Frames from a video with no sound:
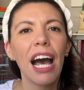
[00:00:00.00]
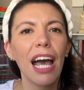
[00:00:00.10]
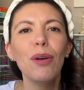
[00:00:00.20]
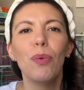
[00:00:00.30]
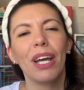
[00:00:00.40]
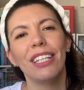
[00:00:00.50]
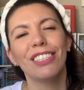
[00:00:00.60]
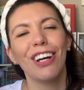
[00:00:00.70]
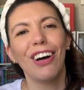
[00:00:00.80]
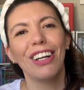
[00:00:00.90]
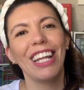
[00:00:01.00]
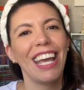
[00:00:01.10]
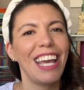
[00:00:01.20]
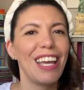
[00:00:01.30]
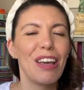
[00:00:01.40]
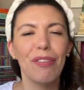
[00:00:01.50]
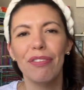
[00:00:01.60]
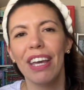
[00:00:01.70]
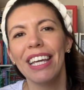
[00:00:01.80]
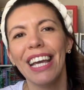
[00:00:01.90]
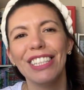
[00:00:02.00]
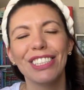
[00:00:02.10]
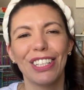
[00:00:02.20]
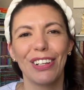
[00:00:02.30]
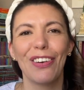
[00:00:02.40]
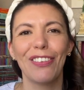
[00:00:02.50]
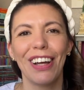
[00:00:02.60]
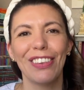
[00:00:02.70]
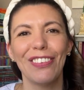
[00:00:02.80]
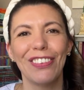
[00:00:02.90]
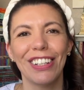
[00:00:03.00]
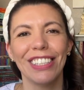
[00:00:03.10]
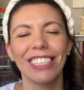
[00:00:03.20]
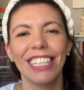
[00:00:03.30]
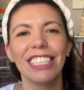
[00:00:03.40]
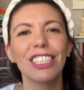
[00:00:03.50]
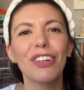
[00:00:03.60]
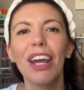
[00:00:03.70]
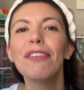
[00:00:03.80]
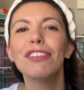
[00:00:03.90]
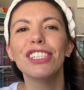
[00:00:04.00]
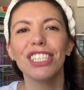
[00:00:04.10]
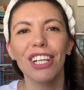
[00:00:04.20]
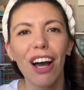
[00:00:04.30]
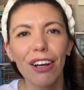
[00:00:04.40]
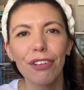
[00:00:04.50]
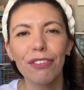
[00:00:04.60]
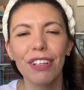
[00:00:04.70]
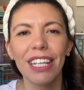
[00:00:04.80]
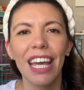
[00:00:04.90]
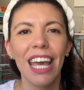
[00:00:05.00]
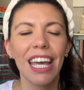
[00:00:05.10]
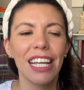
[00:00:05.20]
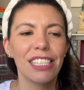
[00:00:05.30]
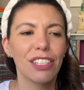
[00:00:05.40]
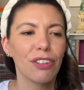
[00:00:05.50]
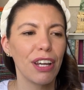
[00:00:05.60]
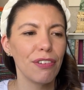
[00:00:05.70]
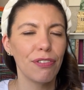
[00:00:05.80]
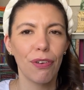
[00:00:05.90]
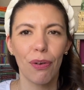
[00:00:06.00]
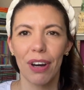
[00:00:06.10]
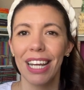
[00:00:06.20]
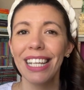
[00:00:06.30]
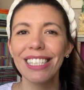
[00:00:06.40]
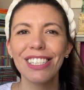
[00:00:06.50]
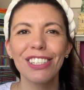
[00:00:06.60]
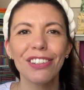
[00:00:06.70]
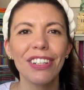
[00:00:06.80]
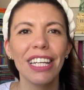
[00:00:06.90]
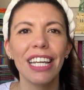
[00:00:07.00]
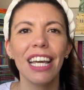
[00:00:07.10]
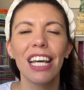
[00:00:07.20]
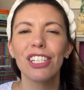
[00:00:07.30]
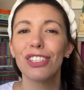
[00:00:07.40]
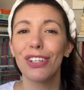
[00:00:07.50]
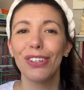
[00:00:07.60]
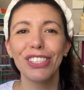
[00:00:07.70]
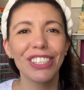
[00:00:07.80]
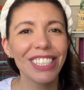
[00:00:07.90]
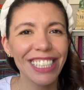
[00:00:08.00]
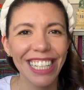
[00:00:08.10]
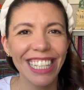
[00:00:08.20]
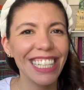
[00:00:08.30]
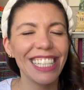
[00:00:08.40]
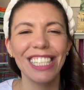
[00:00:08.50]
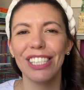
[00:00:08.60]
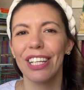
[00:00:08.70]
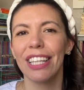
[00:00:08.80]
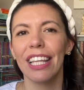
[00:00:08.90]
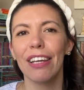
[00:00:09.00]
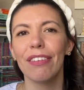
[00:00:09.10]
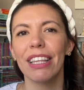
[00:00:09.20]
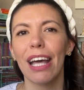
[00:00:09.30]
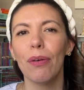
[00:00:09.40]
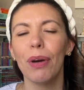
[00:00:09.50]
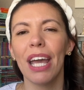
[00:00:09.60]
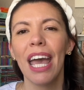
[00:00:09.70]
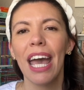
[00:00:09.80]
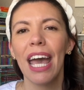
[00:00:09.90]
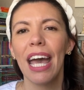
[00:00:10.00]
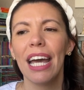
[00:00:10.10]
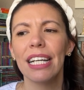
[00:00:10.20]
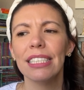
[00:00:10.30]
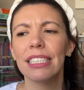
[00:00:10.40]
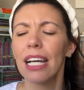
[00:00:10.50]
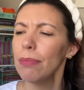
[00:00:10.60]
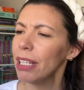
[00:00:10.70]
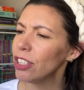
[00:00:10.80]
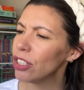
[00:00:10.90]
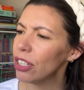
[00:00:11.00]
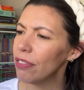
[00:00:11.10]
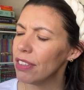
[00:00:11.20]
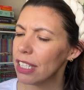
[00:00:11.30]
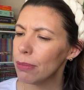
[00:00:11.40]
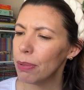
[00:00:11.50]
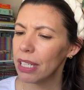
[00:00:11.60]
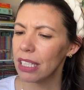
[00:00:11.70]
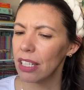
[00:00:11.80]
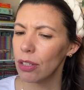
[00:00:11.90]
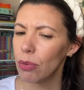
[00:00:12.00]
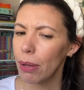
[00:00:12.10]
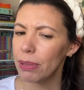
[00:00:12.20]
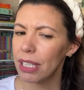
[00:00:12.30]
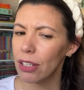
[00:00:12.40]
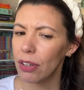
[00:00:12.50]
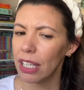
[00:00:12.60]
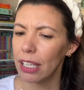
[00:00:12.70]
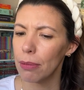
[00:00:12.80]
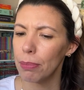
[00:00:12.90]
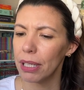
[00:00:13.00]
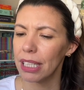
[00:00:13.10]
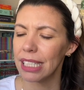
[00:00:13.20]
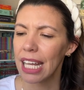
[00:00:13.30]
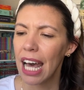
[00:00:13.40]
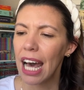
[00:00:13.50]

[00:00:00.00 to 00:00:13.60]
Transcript: I went on a vacation around the world. It's great for geography, it's great for history, social studies, you can think of it that way. And I'm not sure if this book is on the Robinson curriculum book list.